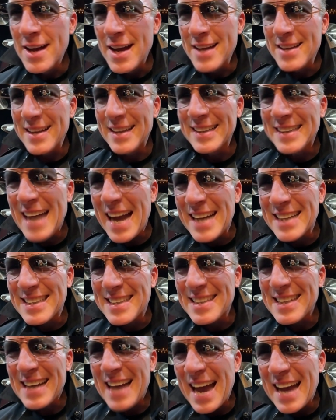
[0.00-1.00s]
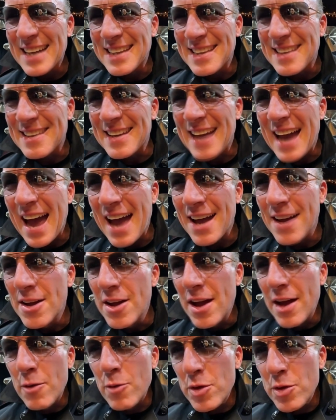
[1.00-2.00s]
and then
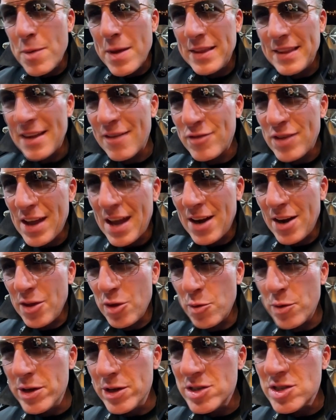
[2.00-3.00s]
with my left hand on the real